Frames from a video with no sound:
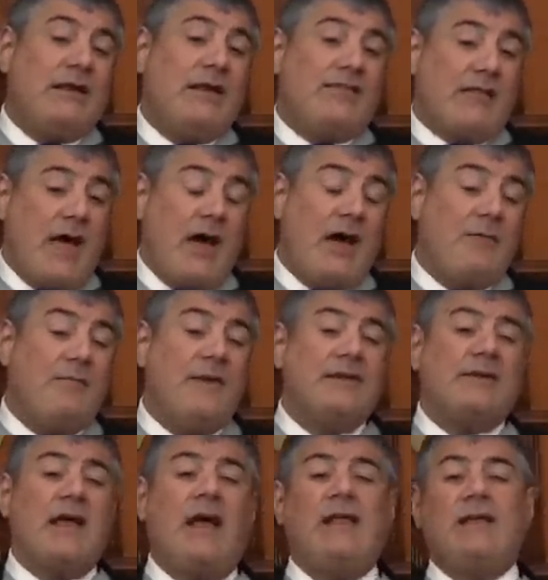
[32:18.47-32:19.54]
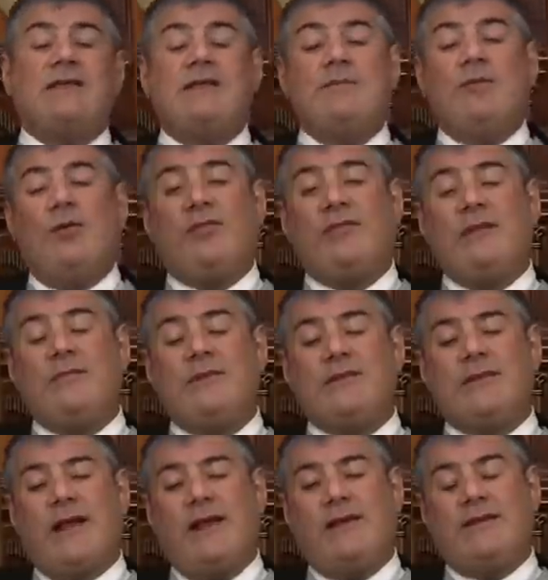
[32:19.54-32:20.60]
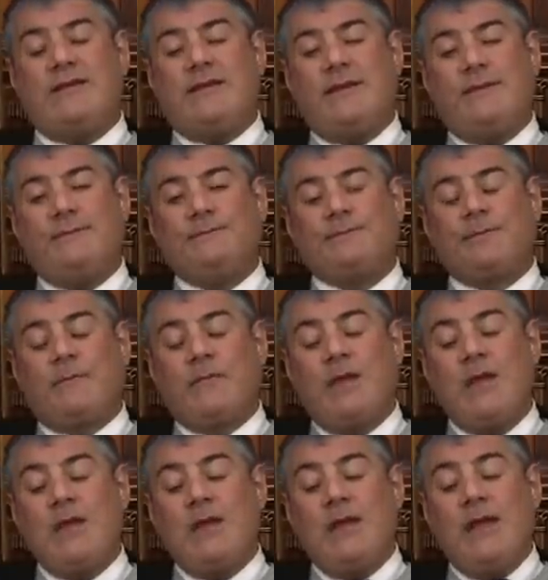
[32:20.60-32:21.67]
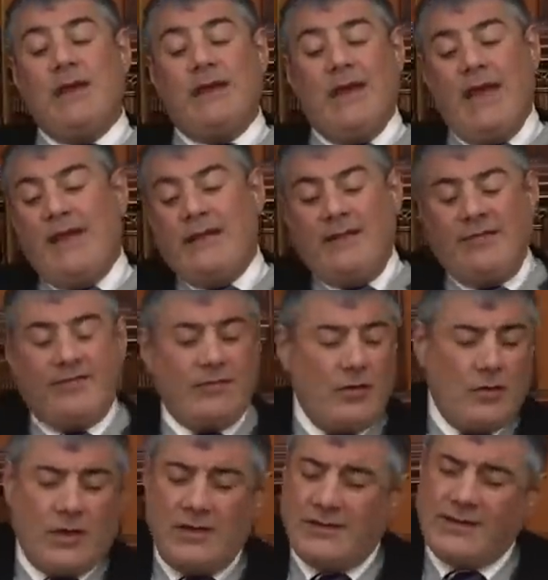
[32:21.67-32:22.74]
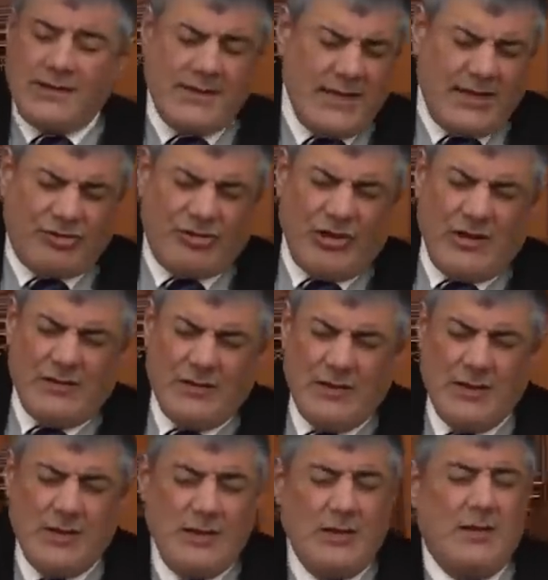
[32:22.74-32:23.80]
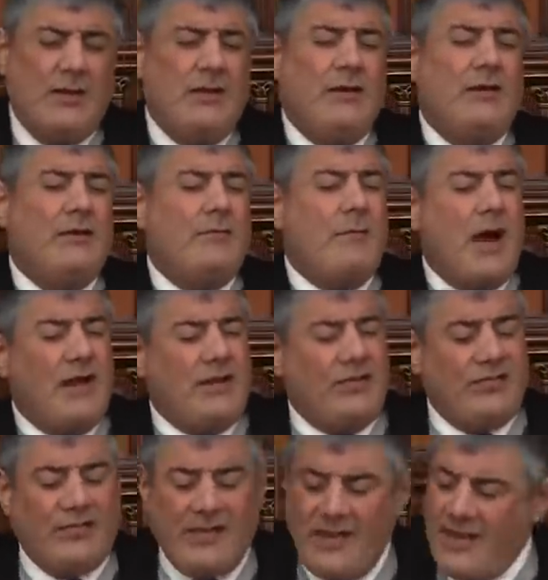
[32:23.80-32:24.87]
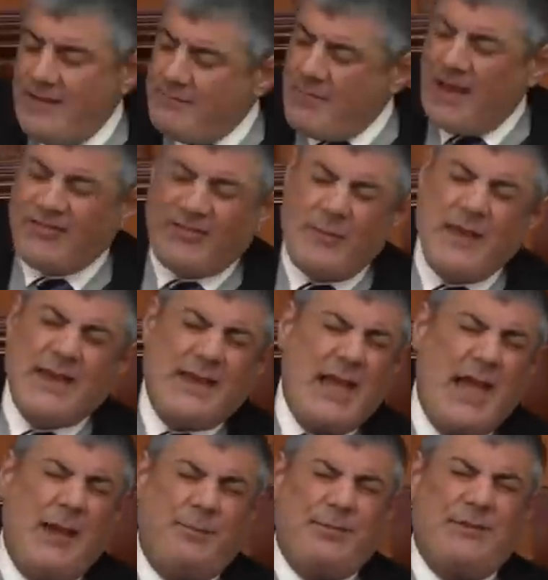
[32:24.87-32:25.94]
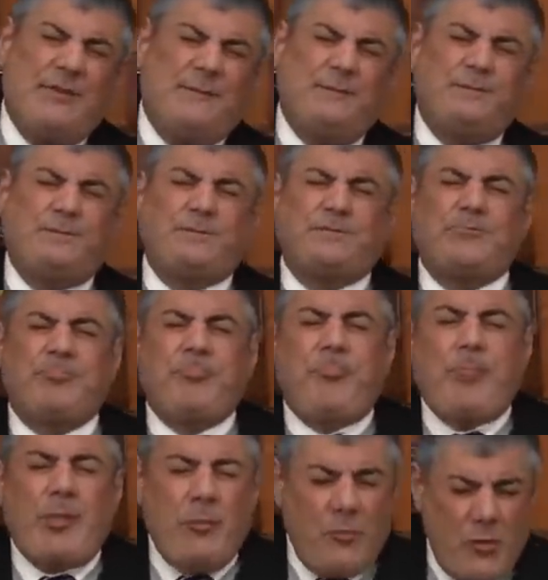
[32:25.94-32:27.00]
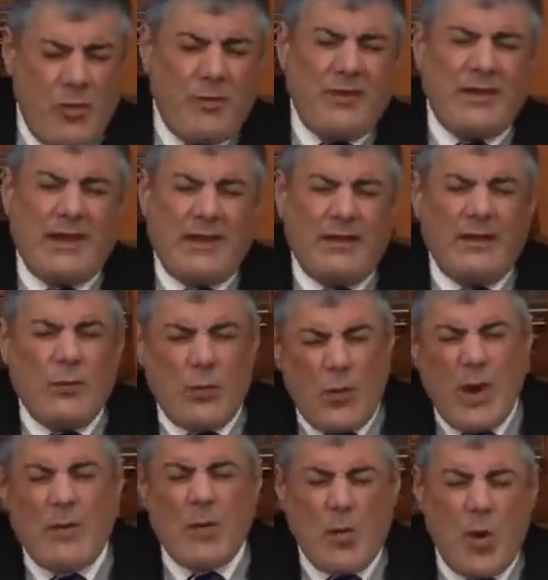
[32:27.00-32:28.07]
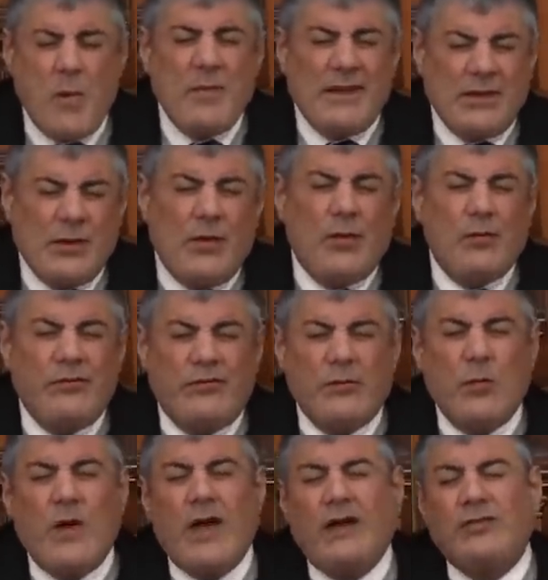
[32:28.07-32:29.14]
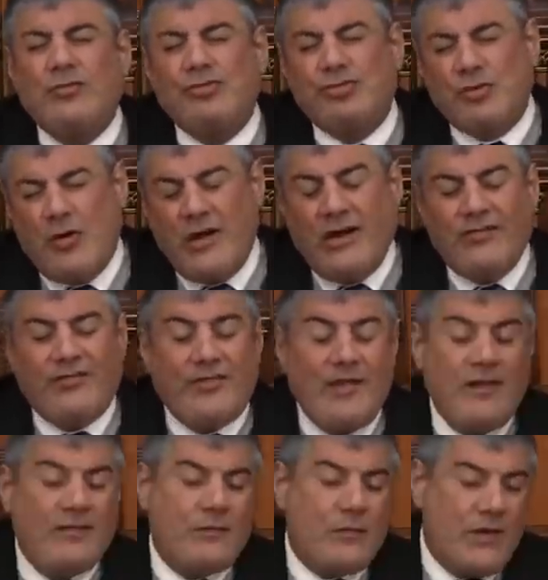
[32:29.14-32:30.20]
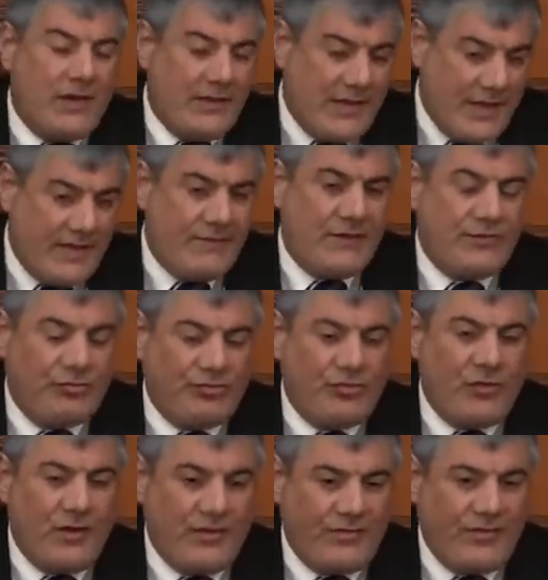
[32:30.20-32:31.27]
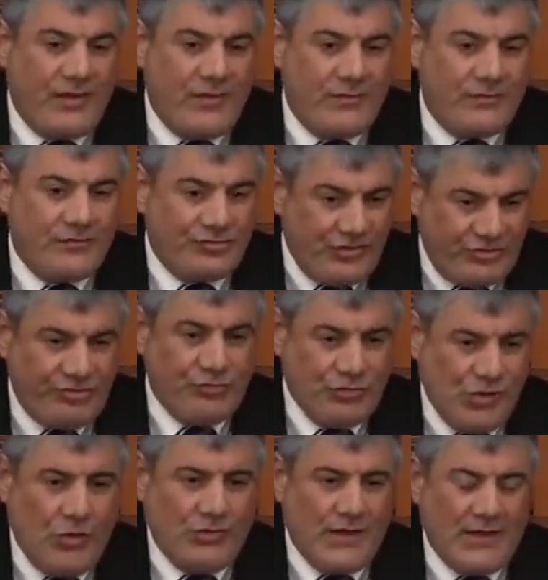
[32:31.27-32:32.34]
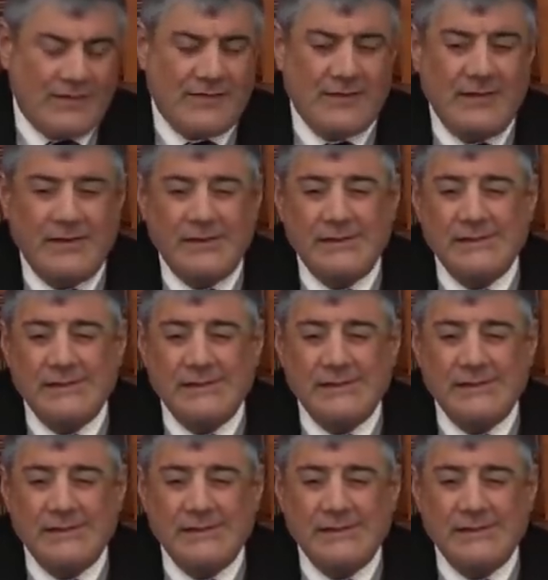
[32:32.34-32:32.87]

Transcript: That's Arab mentality, Muslim mentality. Again, it's no contradiction. Modesty must be kept. Woman, when woman knows where to show herself, where never to show herself. She should know that.